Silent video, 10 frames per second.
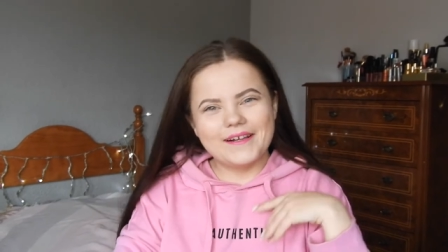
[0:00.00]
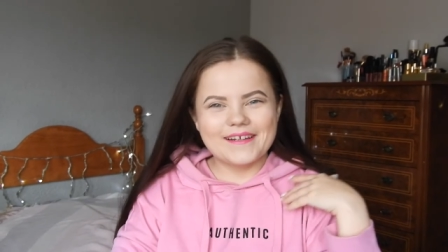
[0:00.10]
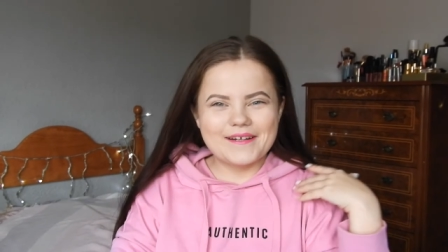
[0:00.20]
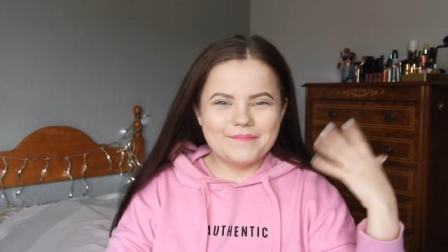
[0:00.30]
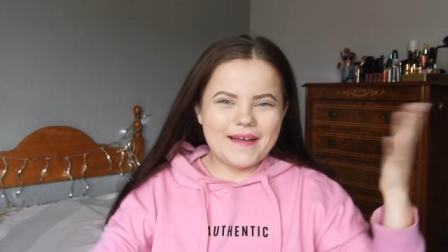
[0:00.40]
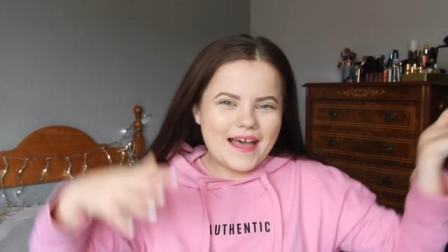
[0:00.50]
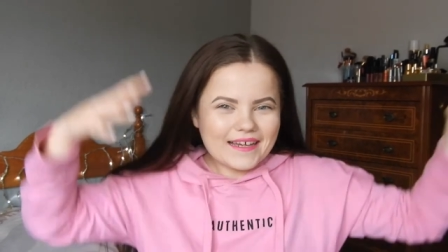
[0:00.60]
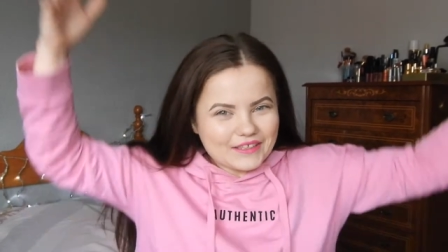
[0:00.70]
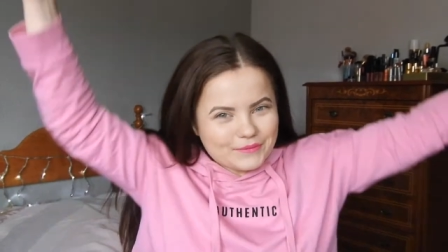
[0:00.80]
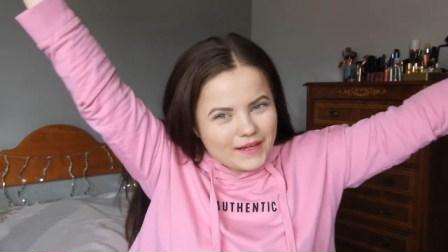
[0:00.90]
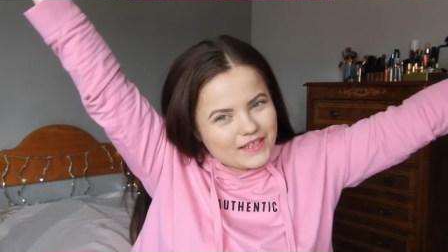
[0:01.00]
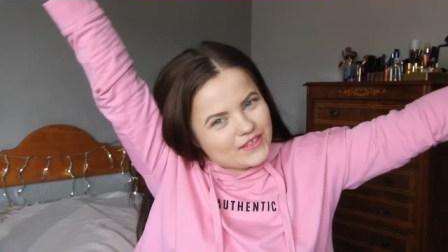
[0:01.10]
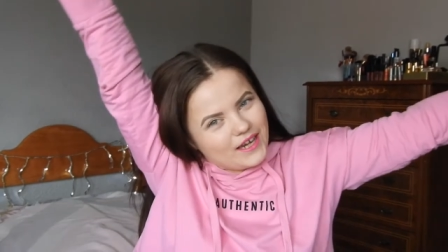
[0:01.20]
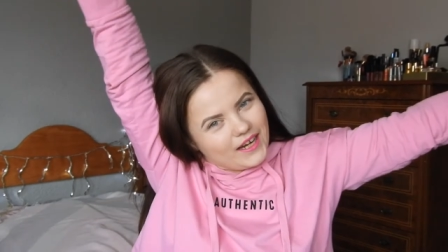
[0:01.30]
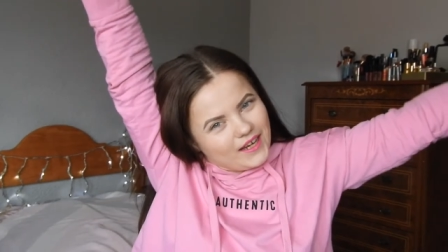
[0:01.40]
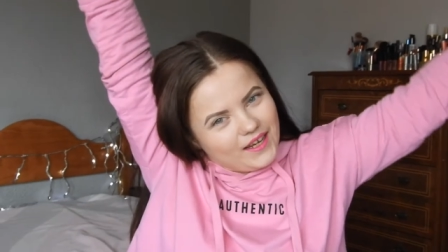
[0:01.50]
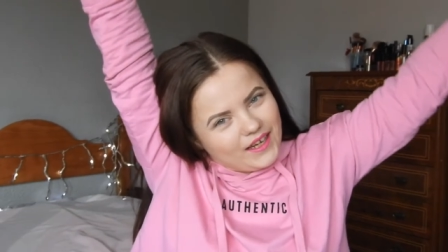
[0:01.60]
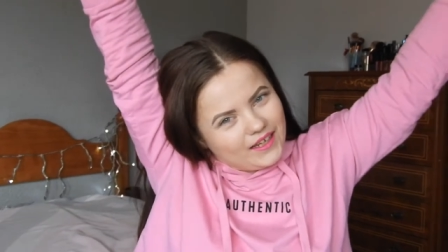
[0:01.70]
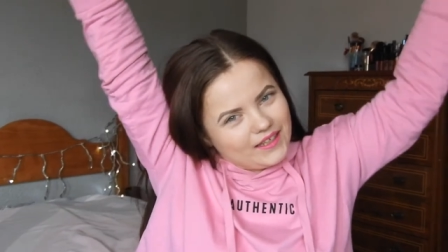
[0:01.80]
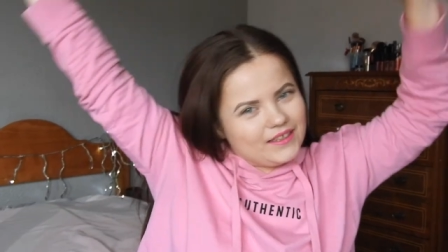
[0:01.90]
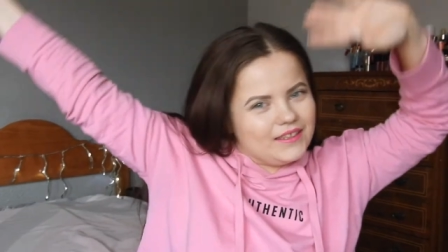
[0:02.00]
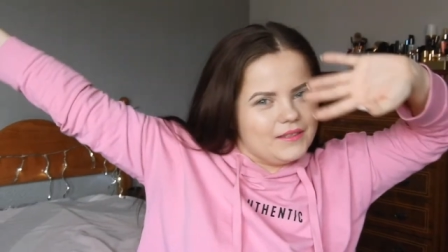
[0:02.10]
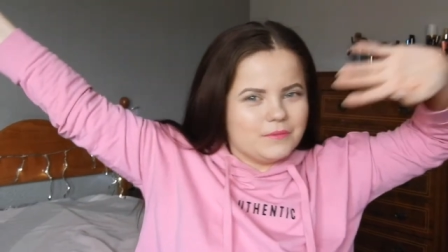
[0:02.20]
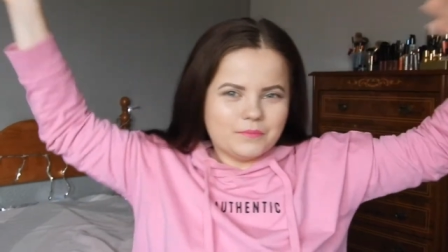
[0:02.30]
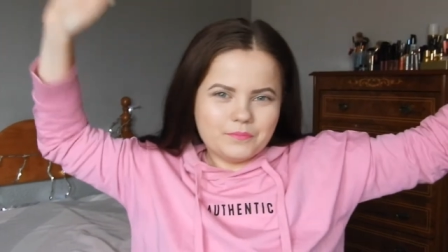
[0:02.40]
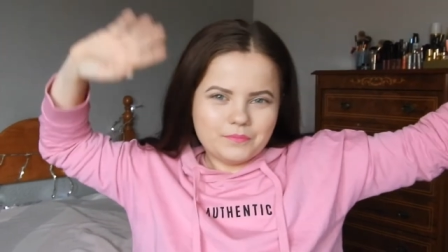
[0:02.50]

welcome back to my channel!